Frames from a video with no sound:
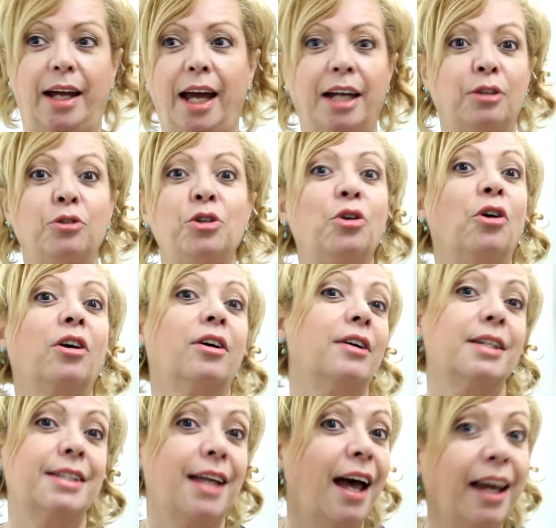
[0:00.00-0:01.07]
a New Yorker
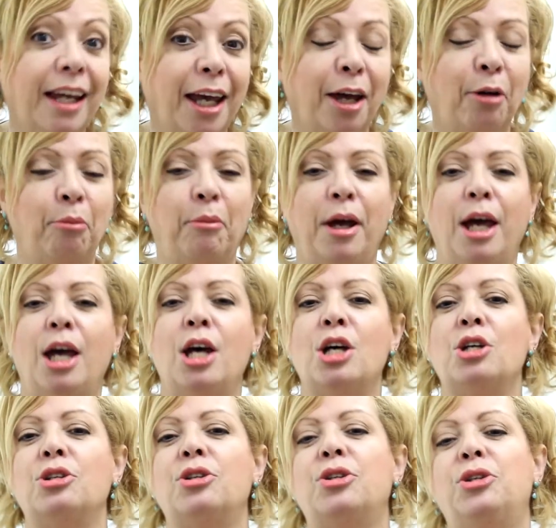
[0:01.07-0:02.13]
as I am
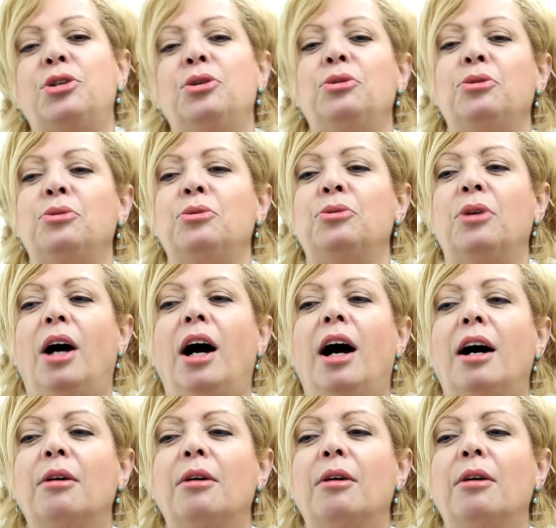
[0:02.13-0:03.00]
to